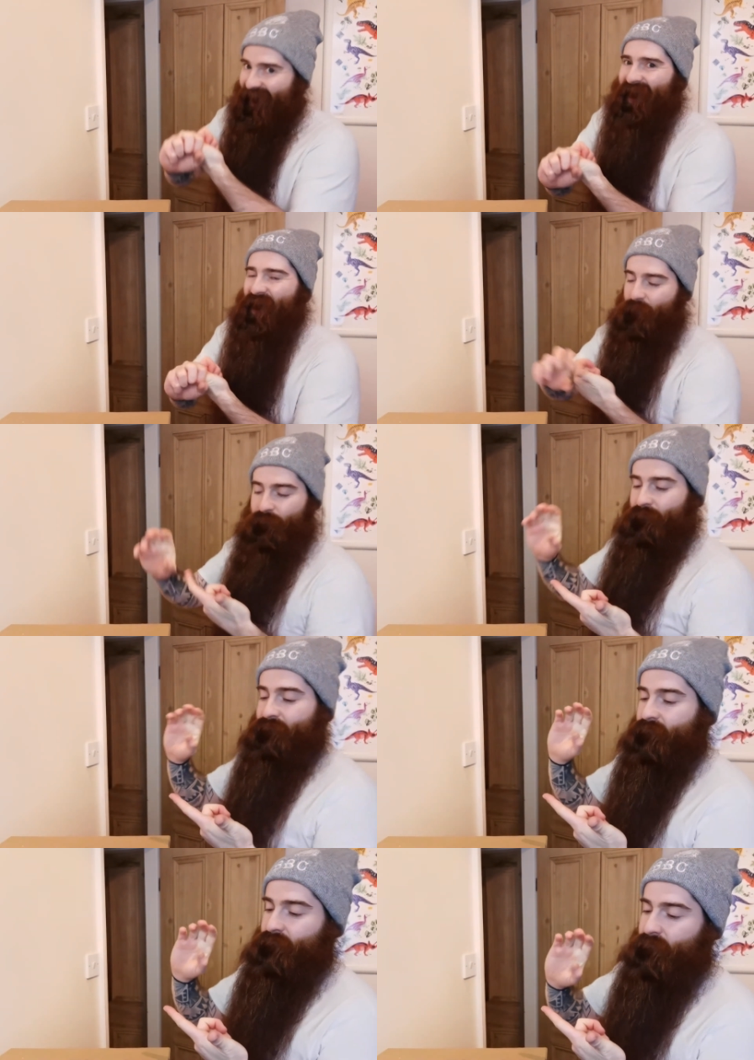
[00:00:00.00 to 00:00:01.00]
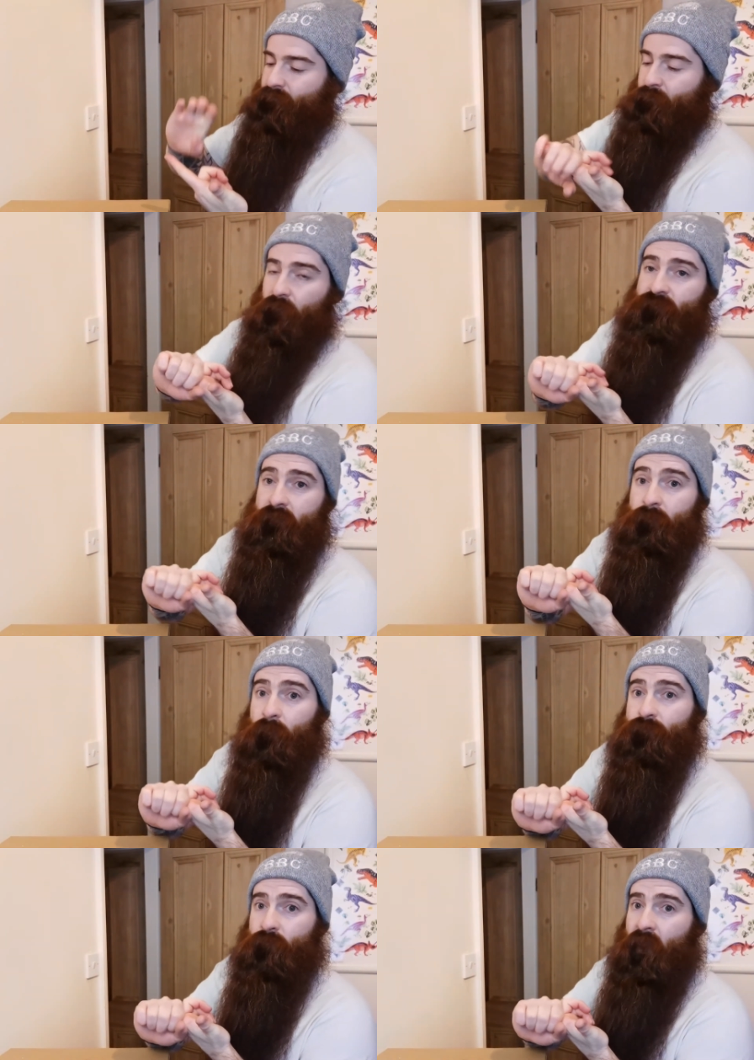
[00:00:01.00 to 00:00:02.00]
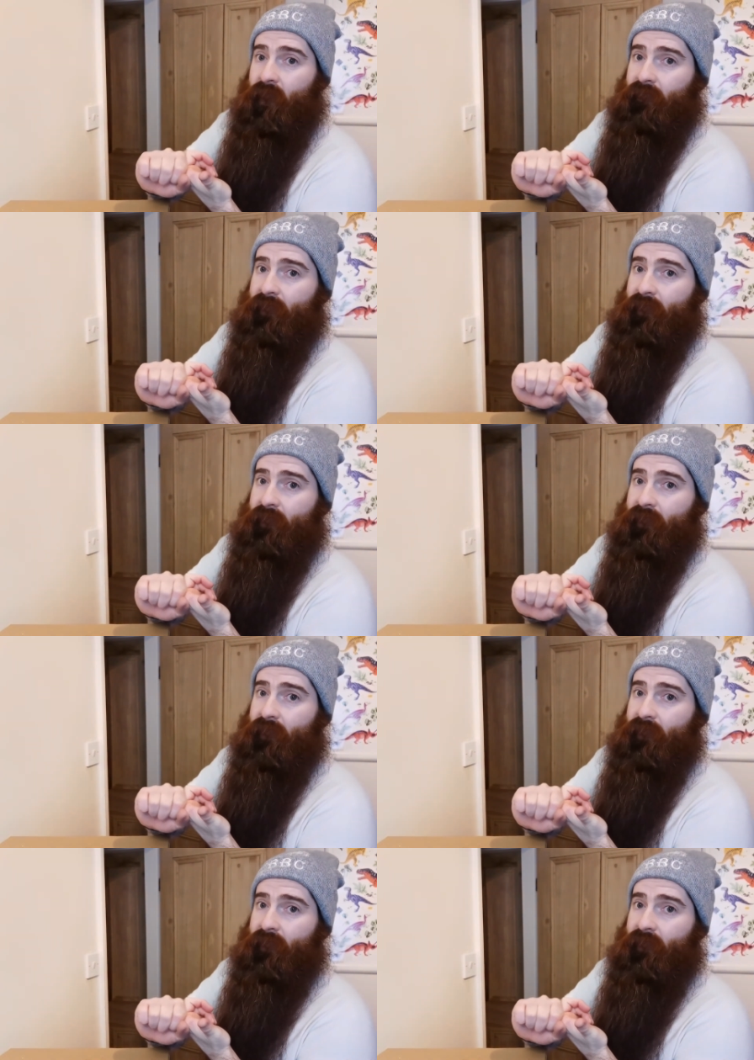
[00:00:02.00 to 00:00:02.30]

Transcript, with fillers: Um, but obviously the pubs at